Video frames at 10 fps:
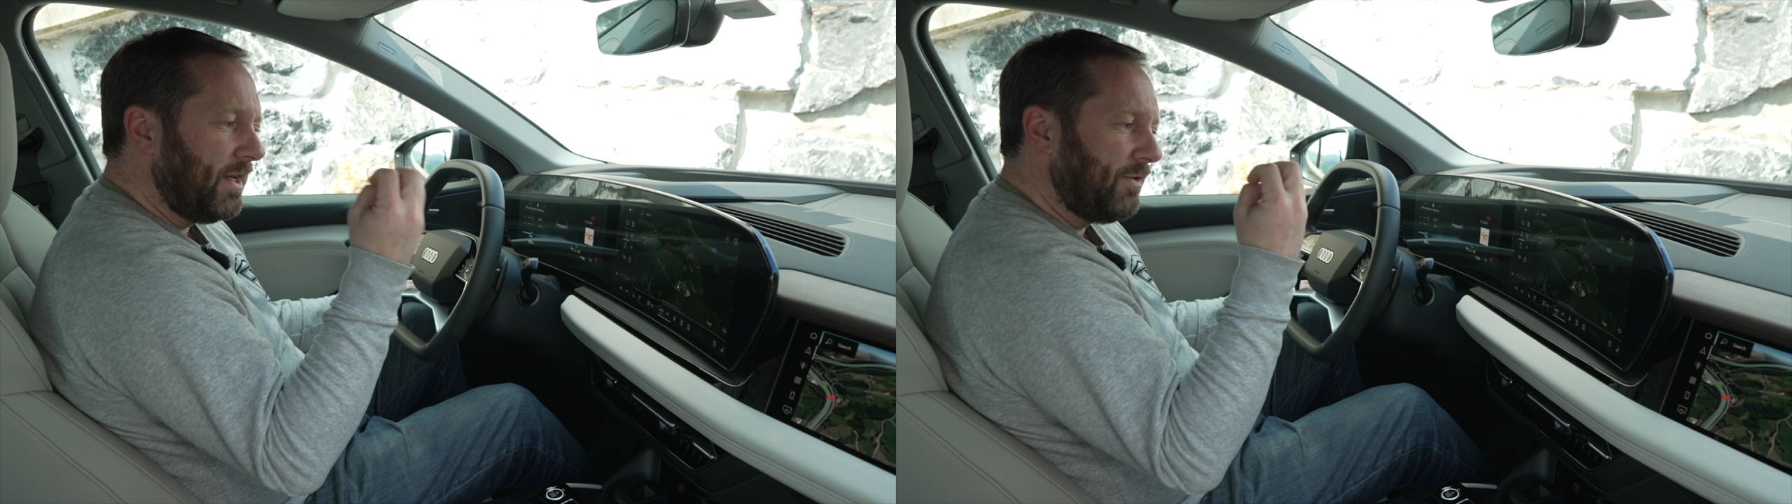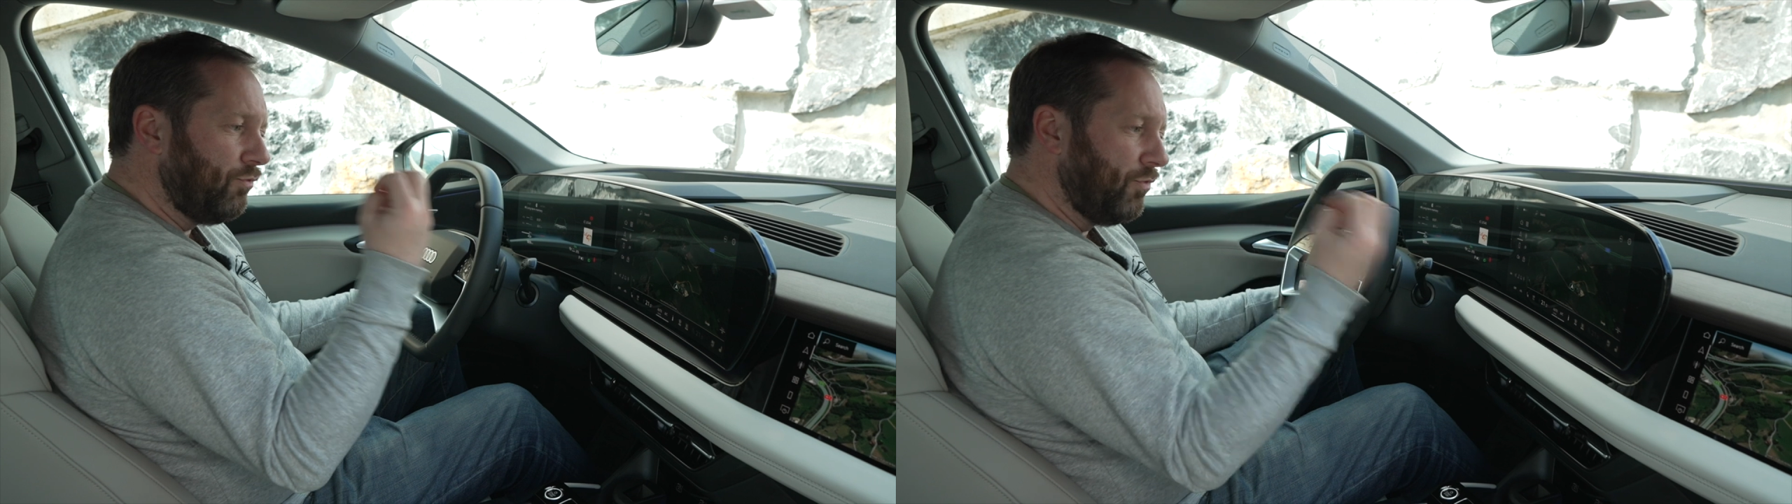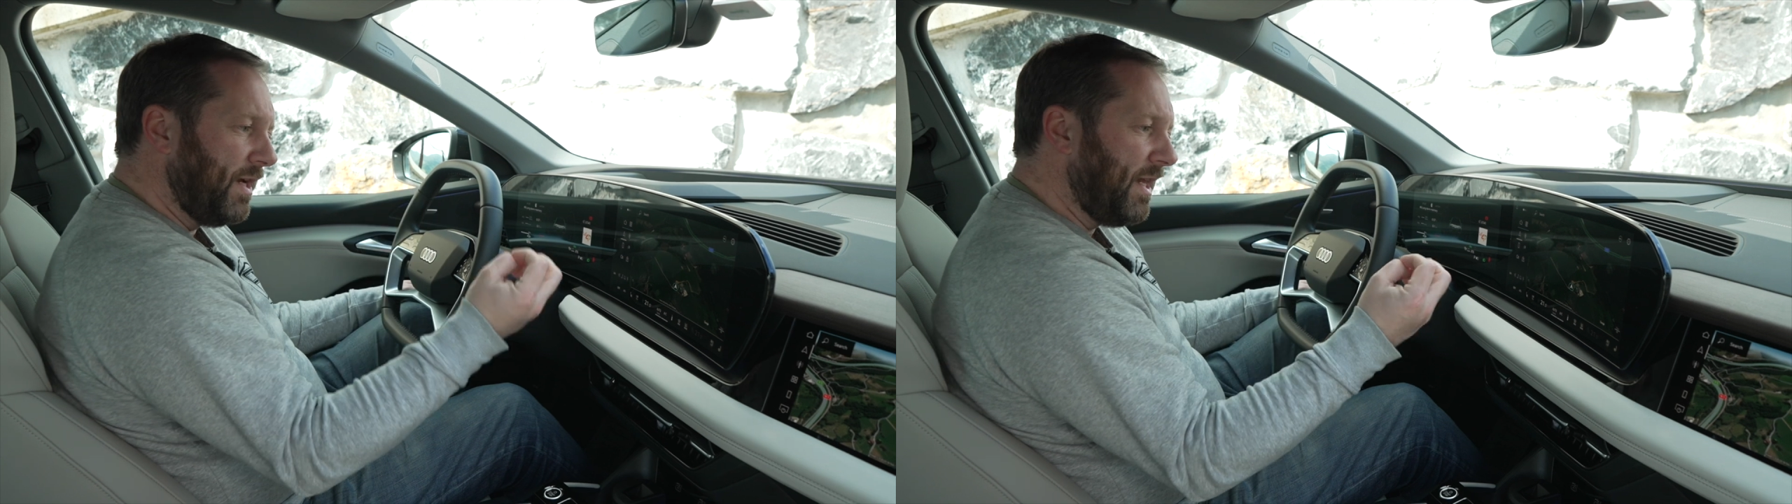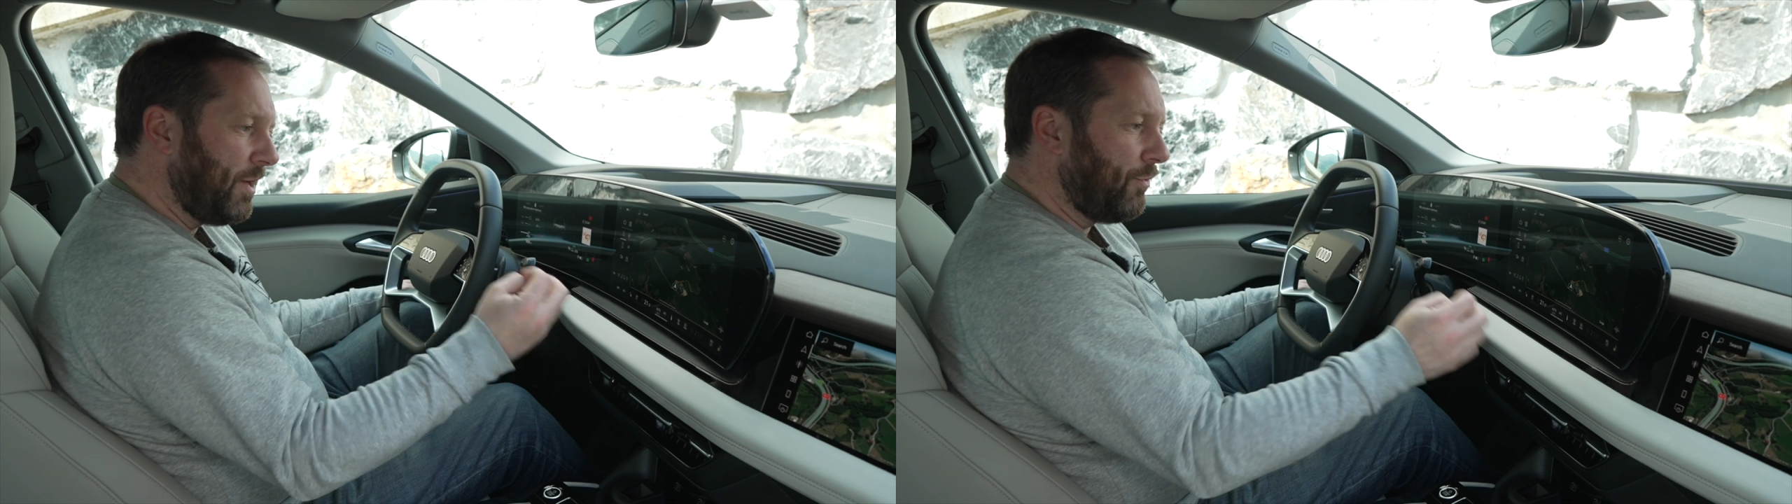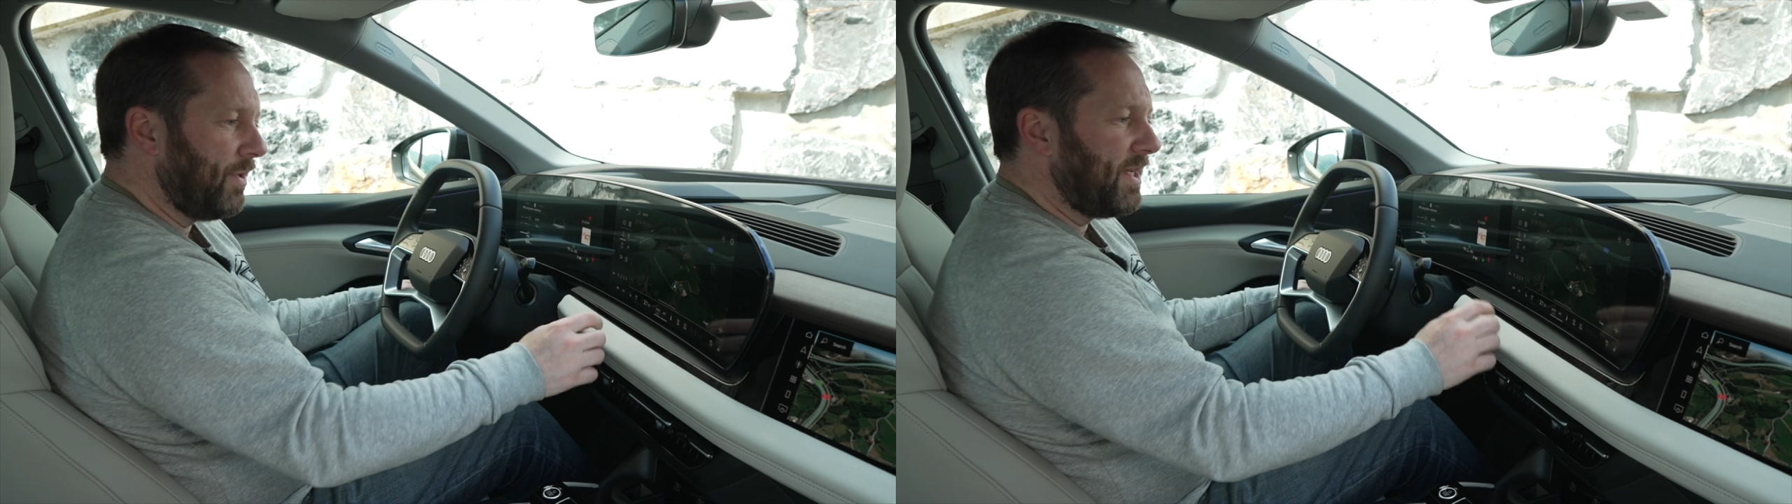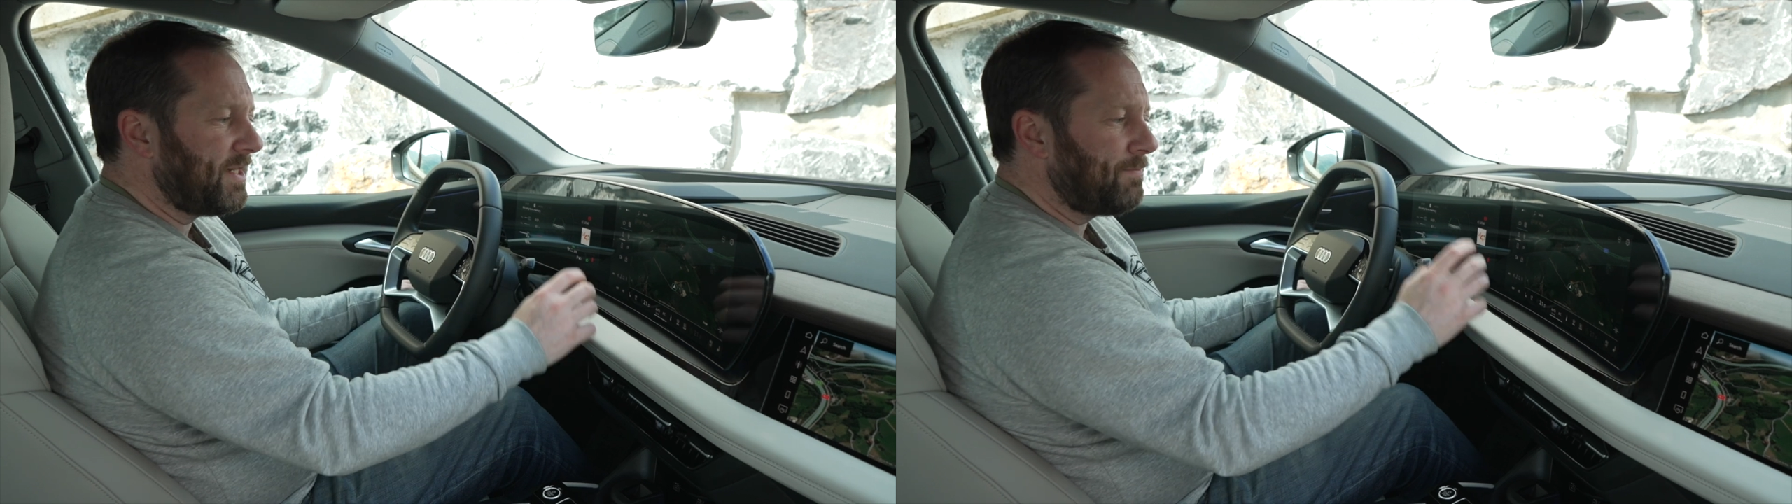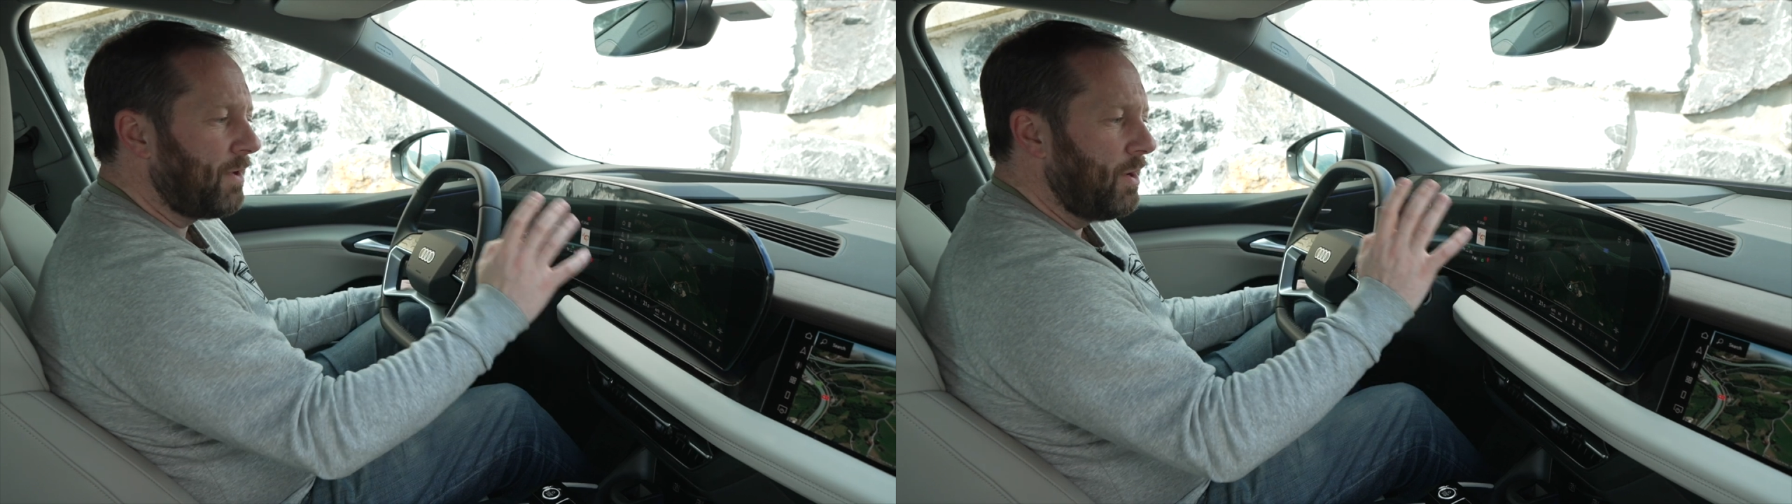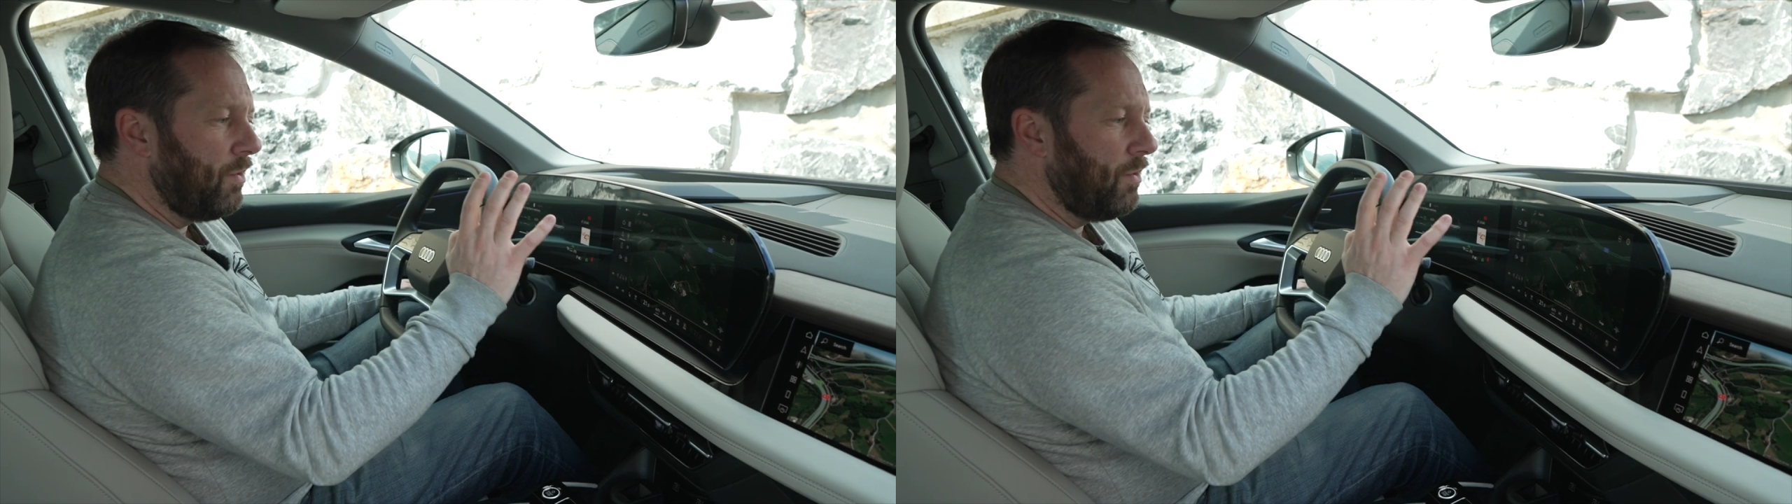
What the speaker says: it's really crisp,